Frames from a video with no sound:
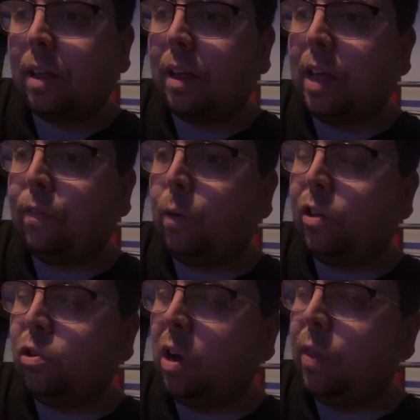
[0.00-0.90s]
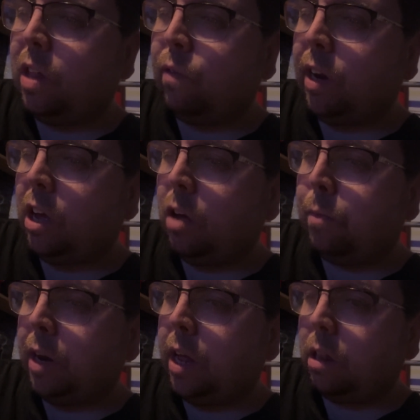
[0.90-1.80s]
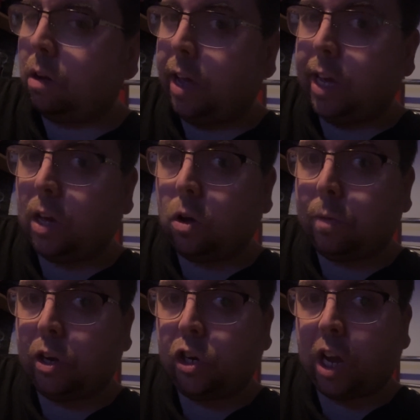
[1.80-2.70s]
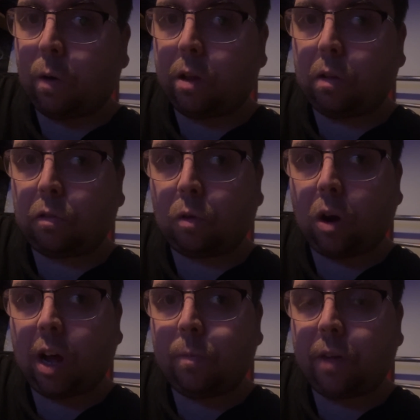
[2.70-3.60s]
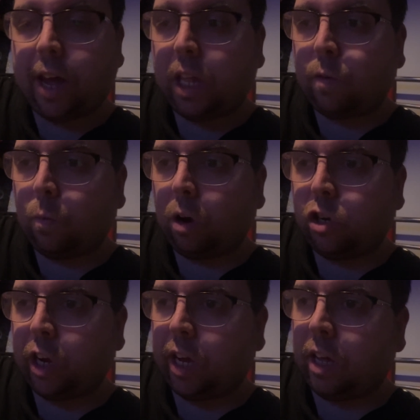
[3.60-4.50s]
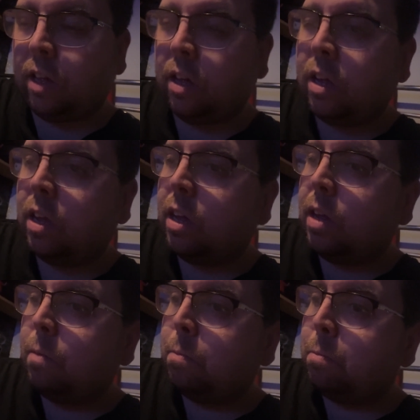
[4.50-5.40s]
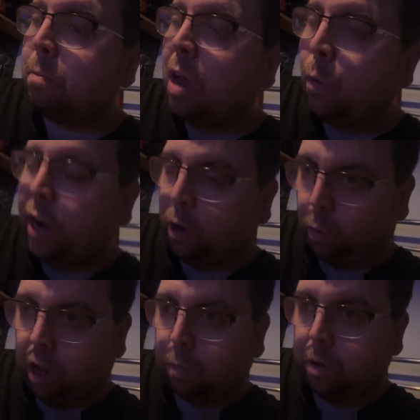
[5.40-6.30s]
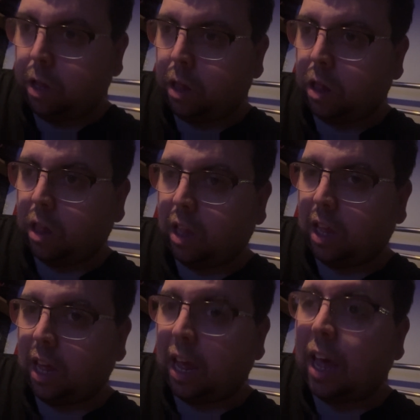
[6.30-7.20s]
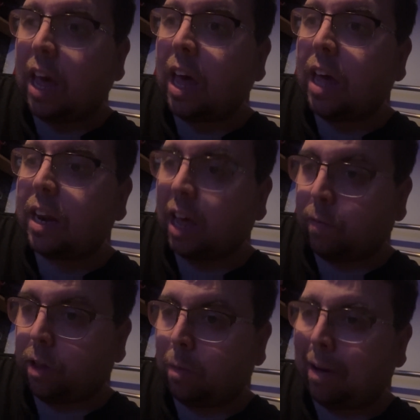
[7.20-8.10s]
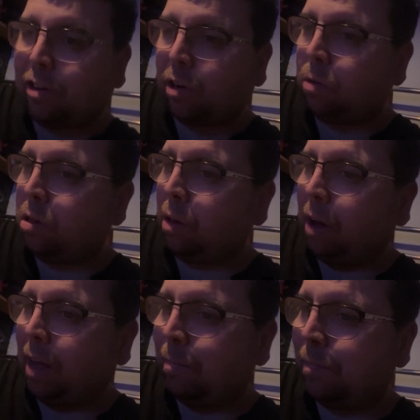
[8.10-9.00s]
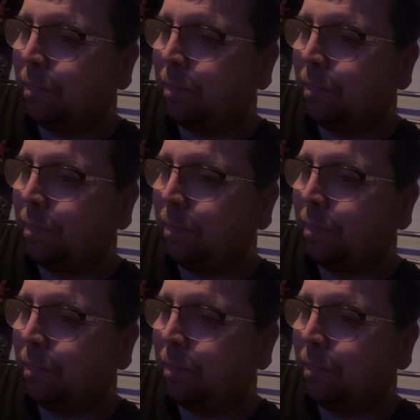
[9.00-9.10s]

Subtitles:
if you enjoyed this video, please like, comment, share and subscribe. Thanks for watching. Merry Christmas and have us a magical time.